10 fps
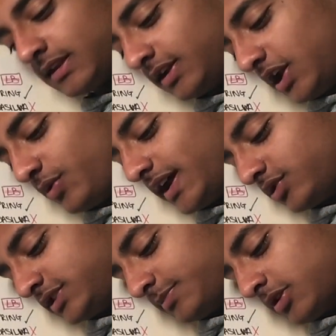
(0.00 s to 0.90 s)
loan
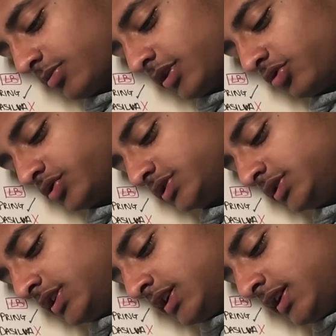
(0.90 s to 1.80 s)
out Seb Palmer
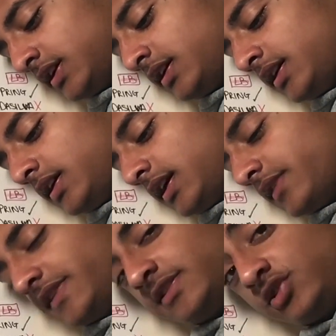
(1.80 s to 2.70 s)
Holden. If he